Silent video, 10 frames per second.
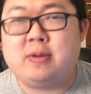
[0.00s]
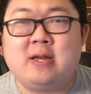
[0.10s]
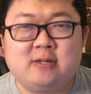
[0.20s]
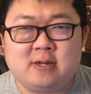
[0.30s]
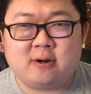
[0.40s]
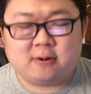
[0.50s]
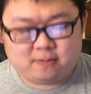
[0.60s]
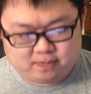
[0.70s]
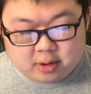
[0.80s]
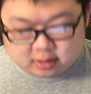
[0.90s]
B tier.
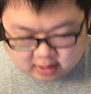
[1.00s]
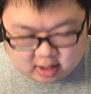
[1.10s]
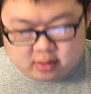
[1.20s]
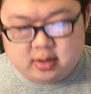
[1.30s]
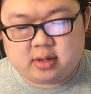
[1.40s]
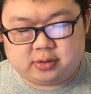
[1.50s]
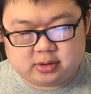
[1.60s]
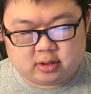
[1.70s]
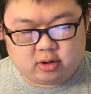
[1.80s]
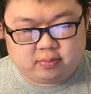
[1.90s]
Galarian
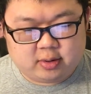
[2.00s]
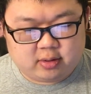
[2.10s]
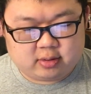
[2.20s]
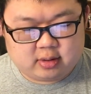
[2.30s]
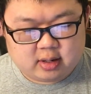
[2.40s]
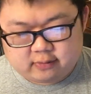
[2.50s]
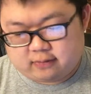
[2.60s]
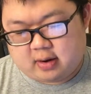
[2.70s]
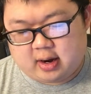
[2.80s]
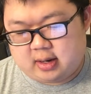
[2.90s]
Slowpoke,
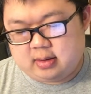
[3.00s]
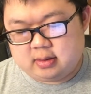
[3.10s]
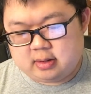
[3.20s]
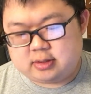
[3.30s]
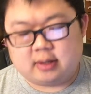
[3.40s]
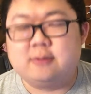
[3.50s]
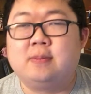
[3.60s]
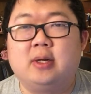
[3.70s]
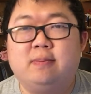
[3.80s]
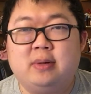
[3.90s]
fine. It's like
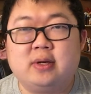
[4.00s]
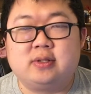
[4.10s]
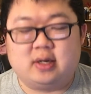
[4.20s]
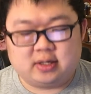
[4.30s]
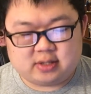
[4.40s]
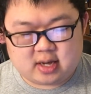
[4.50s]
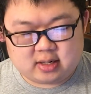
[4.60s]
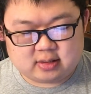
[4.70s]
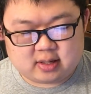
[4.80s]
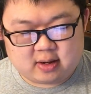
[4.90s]
somebody pissed on his
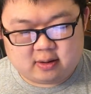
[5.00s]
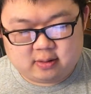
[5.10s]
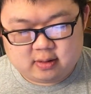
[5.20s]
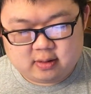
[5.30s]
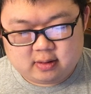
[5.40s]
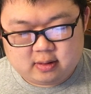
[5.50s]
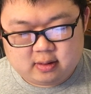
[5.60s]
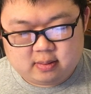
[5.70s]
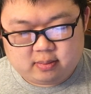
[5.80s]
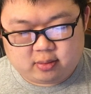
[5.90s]
head and tail.
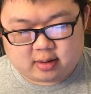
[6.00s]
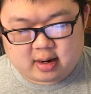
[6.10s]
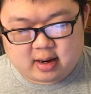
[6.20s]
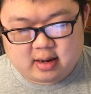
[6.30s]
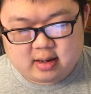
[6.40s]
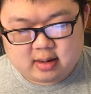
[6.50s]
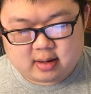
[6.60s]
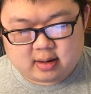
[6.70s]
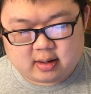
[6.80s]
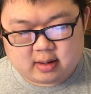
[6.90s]
Poor guy.
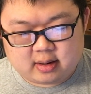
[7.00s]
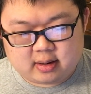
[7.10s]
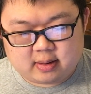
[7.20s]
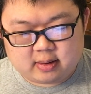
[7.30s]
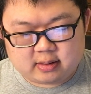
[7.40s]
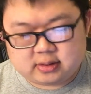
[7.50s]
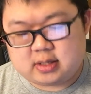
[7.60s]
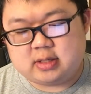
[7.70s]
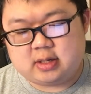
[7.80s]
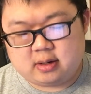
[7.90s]

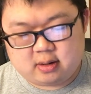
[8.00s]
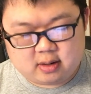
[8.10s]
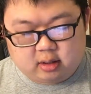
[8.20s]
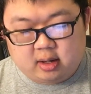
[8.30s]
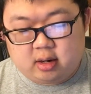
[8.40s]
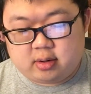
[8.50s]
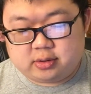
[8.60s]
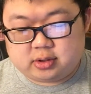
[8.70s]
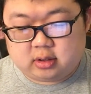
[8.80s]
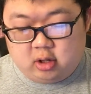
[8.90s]
C tier.
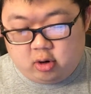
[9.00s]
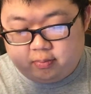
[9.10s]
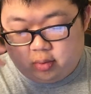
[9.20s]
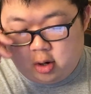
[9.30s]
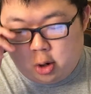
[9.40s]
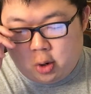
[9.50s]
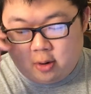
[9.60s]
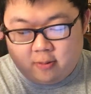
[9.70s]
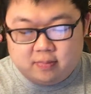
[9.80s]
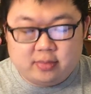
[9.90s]
Galarian
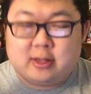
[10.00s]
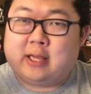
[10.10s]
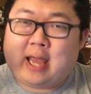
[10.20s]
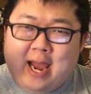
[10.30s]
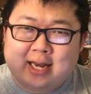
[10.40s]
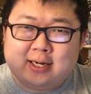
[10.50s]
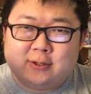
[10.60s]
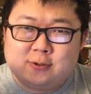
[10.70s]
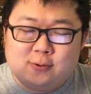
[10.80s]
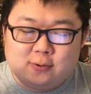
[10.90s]
Slowbro, the cannon
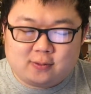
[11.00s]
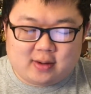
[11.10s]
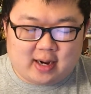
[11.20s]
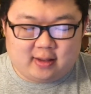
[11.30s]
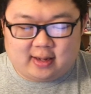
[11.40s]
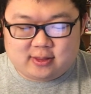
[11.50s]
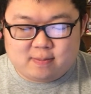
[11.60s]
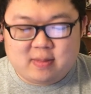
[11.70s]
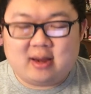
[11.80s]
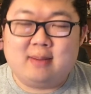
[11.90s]
is cool. I like the
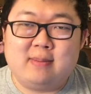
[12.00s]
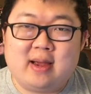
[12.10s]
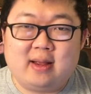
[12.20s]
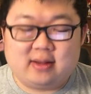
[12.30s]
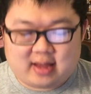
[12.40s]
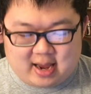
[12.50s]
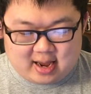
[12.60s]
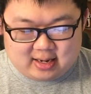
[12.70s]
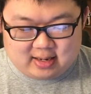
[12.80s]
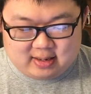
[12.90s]
Mega Man
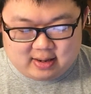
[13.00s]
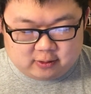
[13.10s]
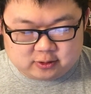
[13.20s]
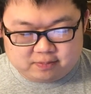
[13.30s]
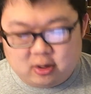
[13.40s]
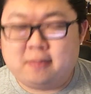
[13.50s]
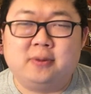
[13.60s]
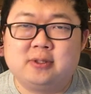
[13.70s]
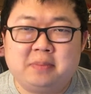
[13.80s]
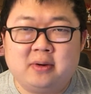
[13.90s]
cannon. Also,
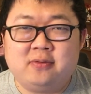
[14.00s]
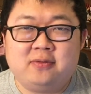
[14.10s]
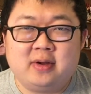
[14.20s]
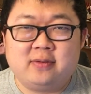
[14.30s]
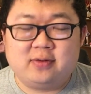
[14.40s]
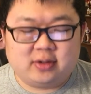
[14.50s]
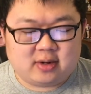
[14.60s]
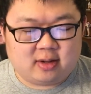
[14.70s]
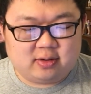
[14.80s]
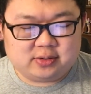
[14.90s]
purple's a better fit for the
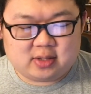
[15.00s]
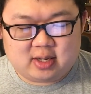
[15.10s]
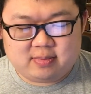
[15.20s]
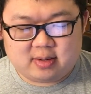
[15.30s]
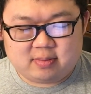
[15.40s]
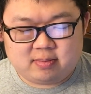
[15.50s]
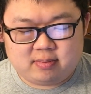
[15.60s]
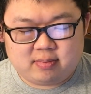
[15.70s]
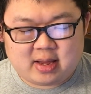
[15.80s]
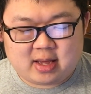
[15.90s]
color scheme than
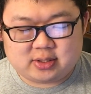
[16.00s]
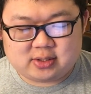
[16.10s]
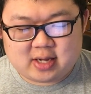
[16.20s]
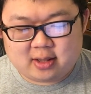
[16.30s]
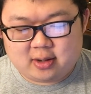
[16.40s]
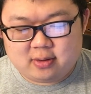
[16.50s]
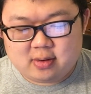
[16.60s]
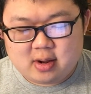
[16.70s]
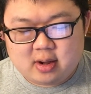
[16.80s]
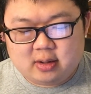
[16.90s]
piss yellow.
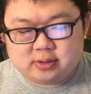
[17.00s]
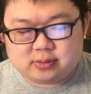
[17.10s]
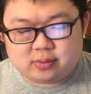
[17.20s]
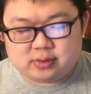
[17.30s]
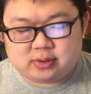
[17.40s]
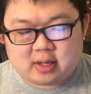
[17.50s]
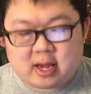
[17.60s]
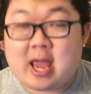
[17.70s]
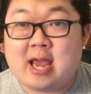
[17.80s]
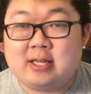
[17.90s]
So we'll
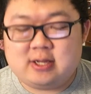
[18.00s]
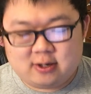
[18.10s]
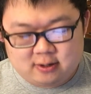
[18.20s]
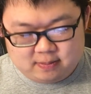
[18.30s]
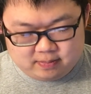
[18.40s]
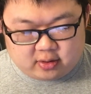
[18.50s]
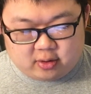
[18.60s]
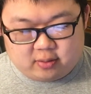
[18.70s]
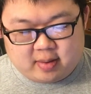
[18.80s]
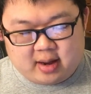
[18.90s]
say A tier.
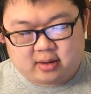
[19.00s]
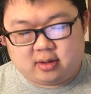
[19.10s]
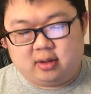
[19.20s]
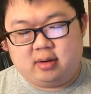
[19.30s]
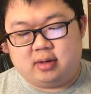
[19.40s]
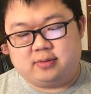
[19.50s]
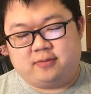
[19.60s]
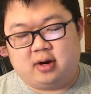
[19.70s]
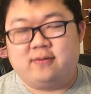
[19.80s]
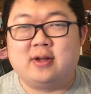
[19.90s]
Oh man, Galarian's
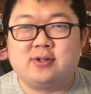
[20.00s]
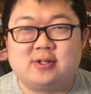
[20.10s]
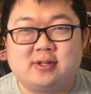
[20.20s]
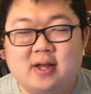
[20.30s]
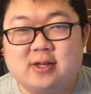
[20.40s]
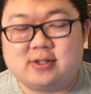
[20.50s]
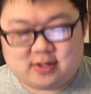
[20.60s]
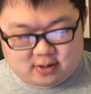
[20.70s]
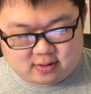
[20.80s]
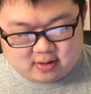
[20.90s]
Farfetch is an S
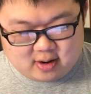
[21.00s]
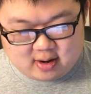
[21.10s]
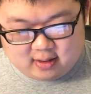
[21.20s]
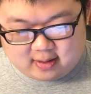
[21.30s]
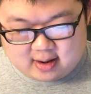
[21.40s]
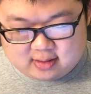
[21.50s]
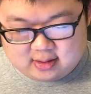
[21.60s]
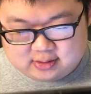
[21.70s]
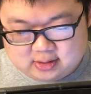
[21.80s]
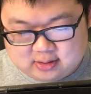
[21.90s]
tier. Like,
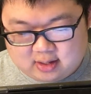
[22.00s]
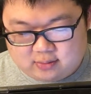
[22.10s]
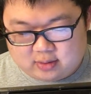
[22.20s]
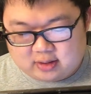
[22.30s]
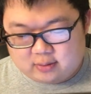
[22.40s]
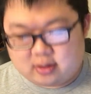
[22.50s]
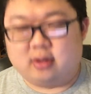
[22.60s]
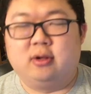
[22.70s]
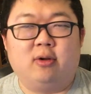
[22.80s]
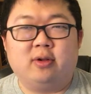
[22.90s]
this is like, I think, what
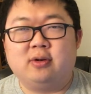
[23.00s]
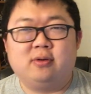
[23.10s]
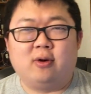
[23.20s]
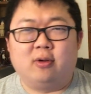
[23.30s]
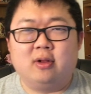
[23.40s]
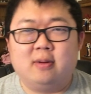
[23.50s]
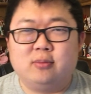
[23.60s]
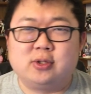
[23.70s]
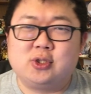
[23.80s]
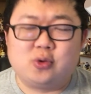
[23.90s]
Alolan Golem
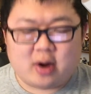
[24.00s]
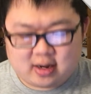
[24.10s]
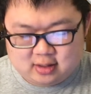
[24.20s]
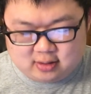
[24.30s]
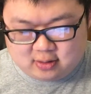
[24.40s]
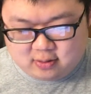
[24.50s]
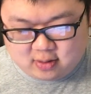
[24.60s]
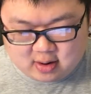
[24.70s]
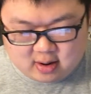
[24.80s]
was trying to do.